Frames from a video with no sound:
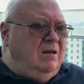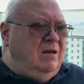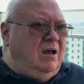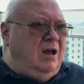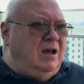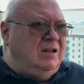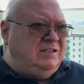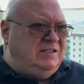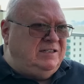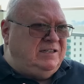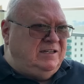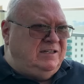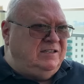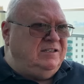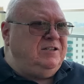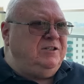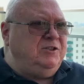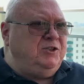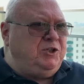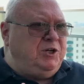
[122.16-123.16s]
a
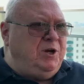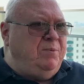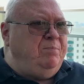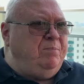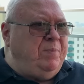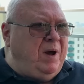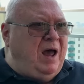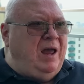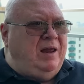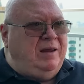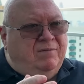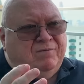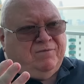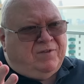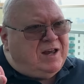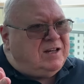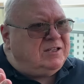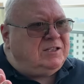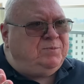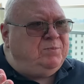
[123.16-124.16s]
citizenship by
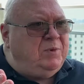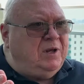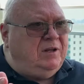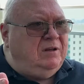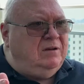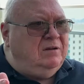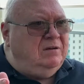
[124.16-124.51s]
investment.